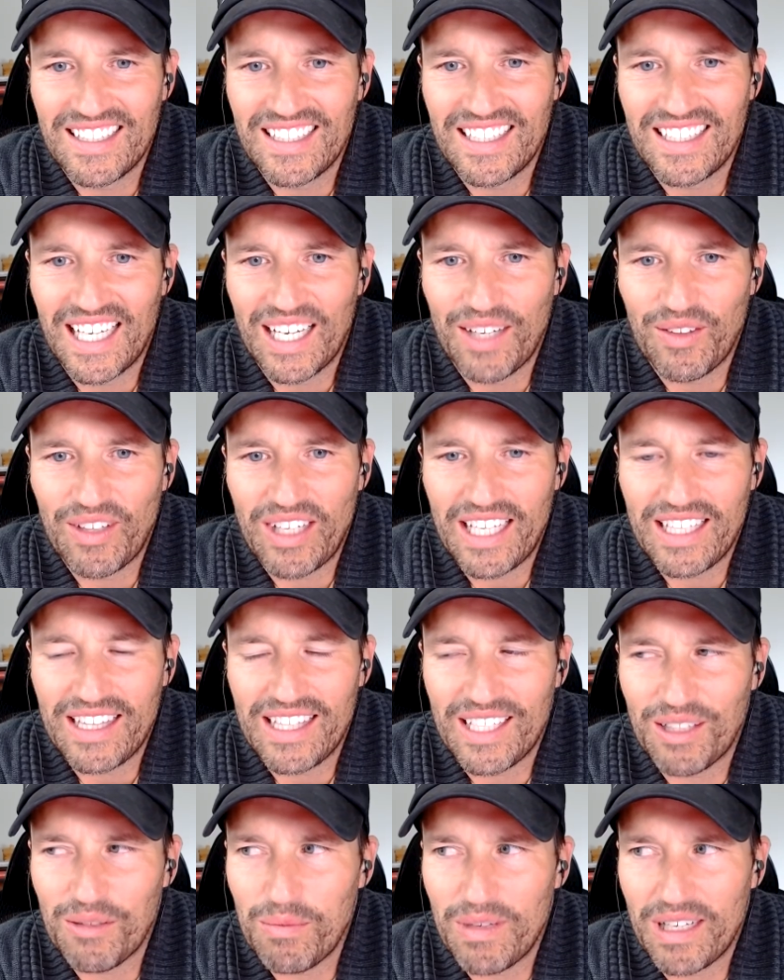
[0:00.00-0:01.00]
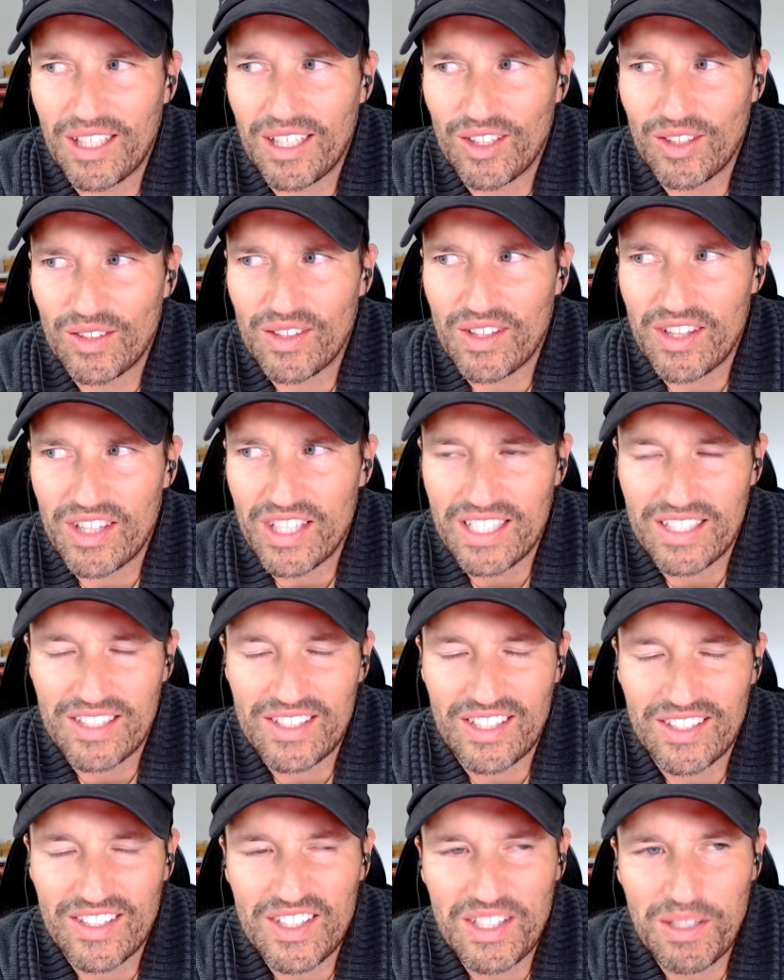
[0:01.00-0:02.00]
Yeah, when I think about this,
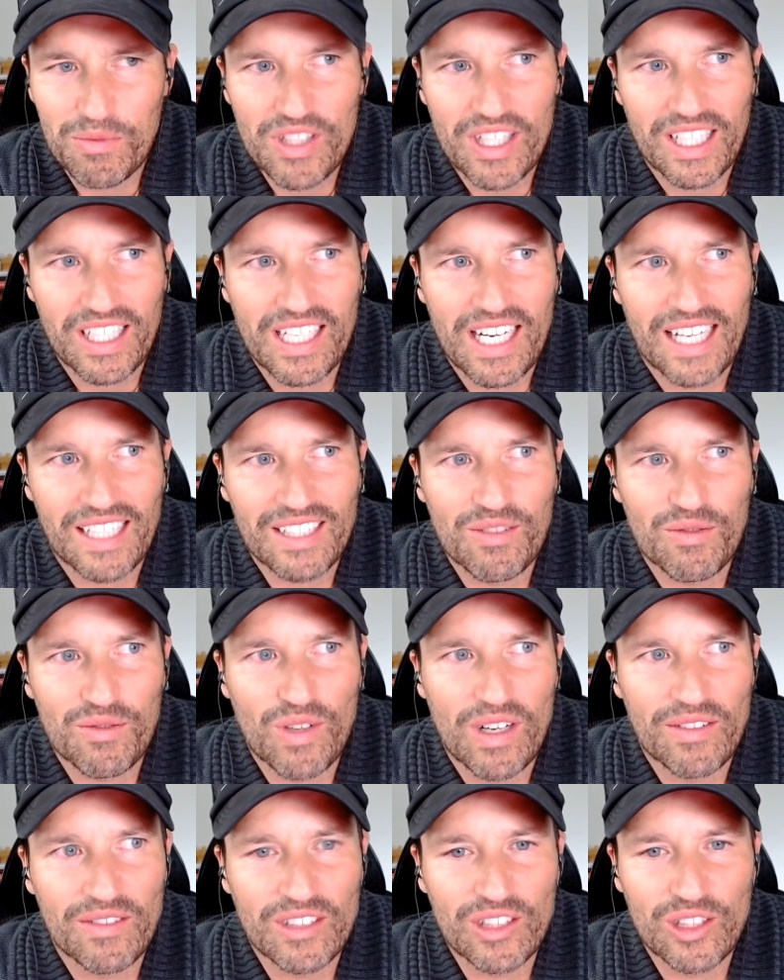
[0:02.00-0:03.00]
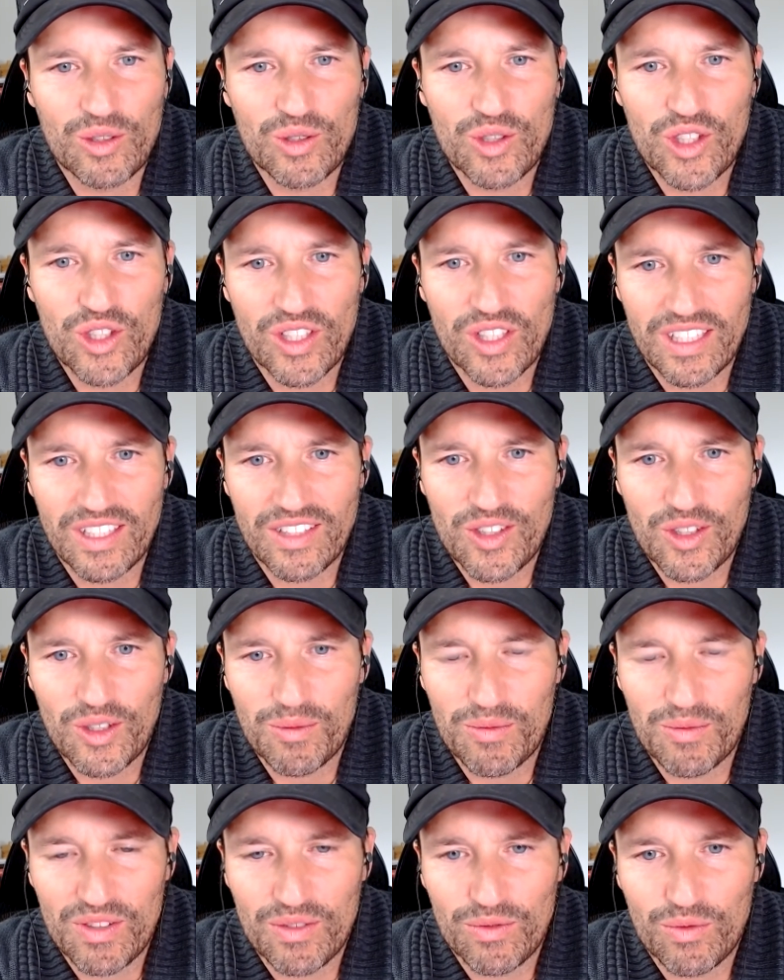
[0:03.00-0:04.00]
it seems like an act of revolution in
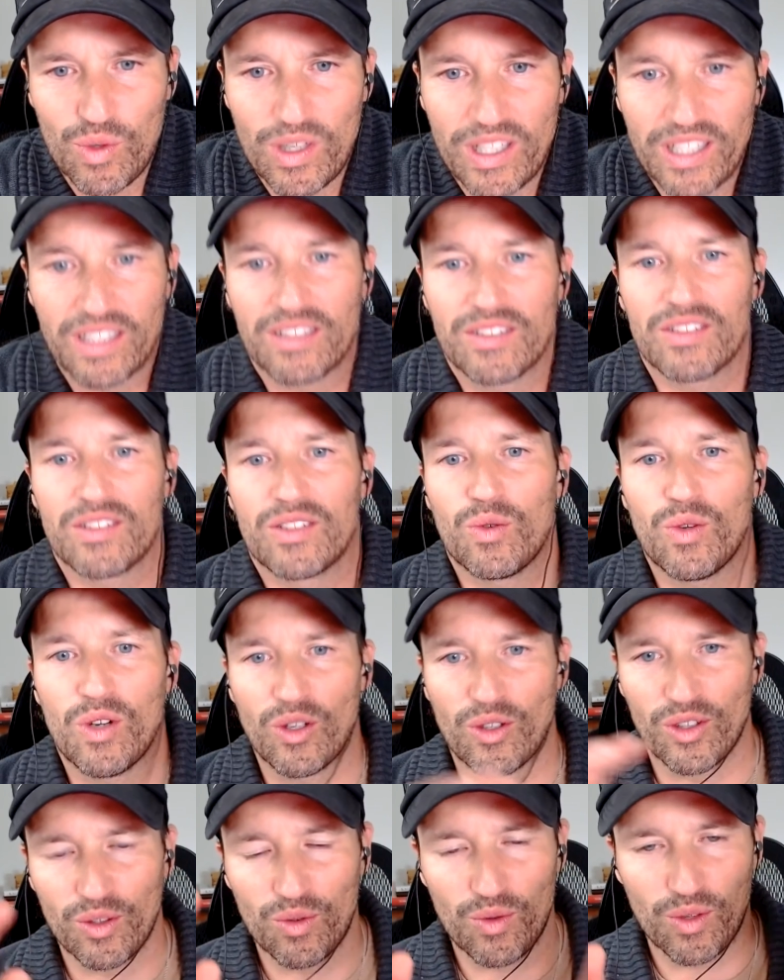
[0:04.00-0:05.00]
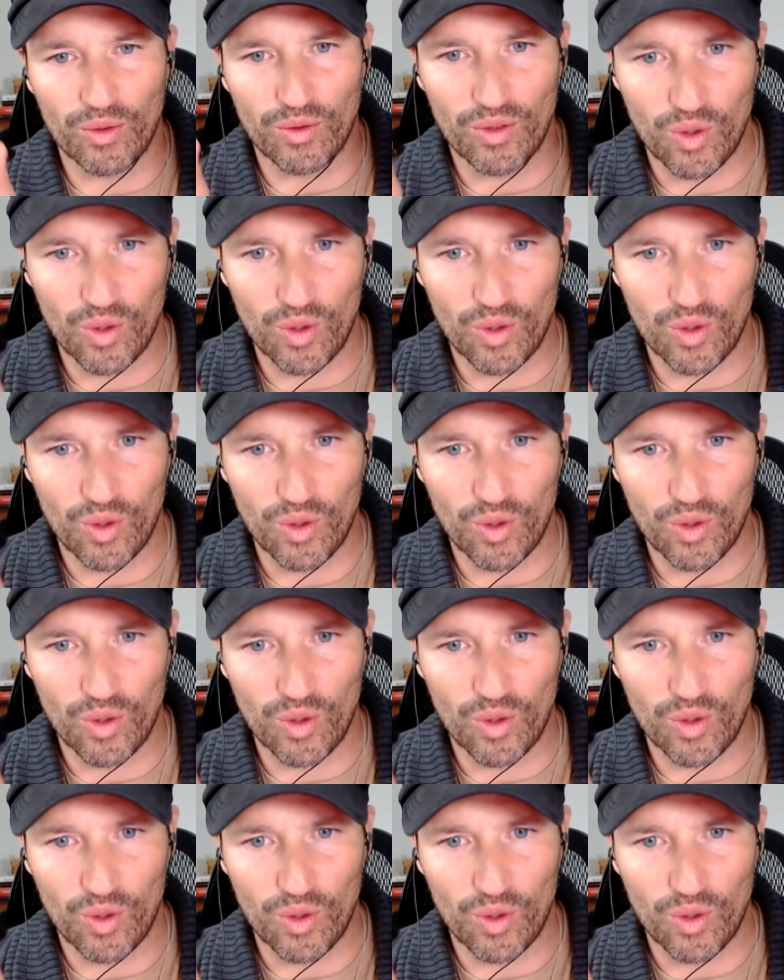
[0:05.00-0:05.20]
terms of what is quote unquote